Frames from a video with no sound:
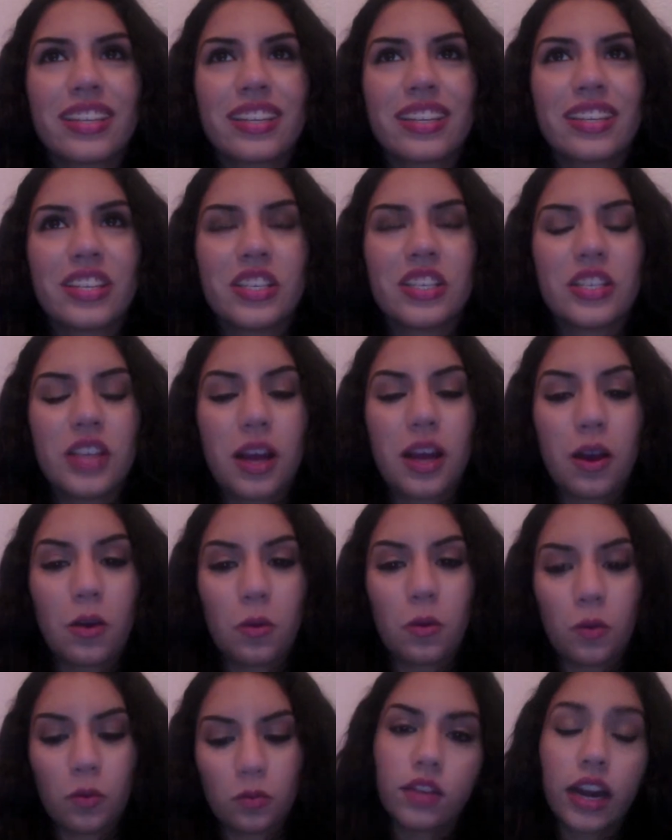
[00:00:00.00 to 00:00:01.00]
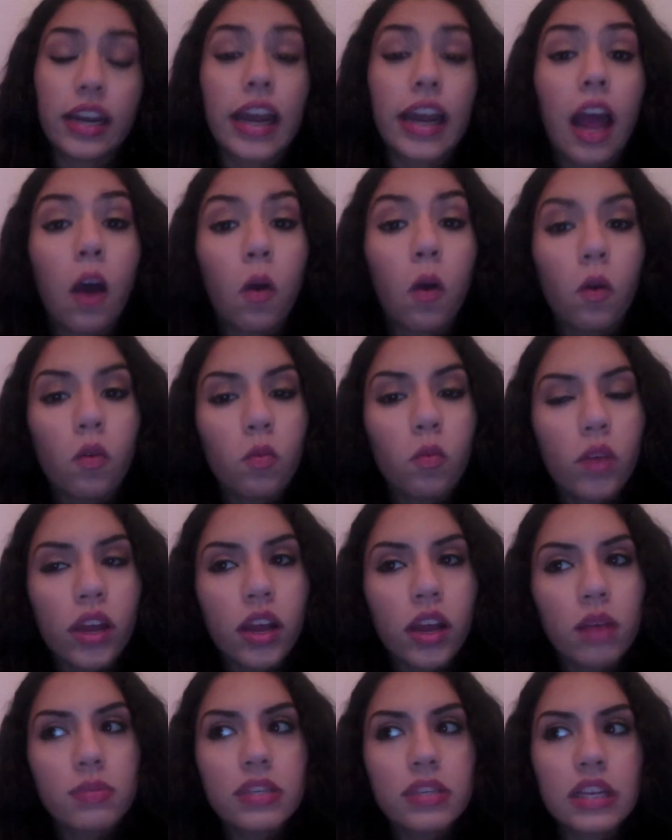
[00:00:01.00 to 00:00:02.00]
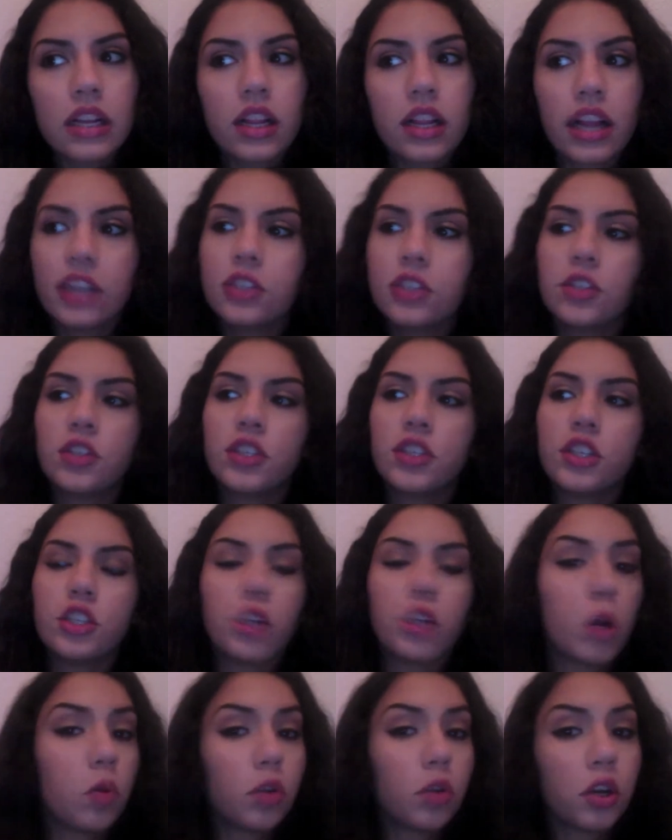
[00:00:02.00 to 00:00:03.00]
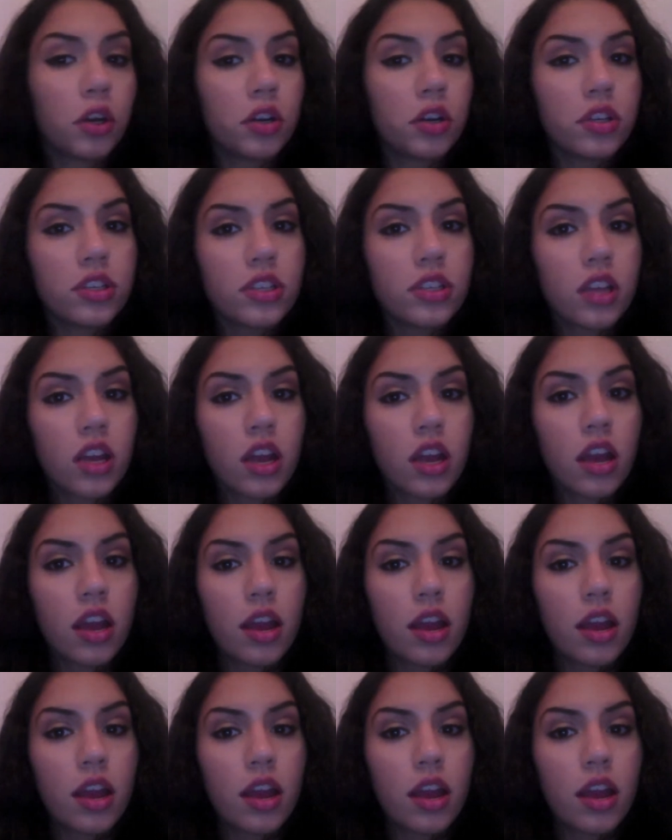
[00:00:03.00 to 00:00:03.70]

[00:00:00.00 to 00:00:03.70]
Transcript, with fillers: so, now, when it comes to cleansers and toners,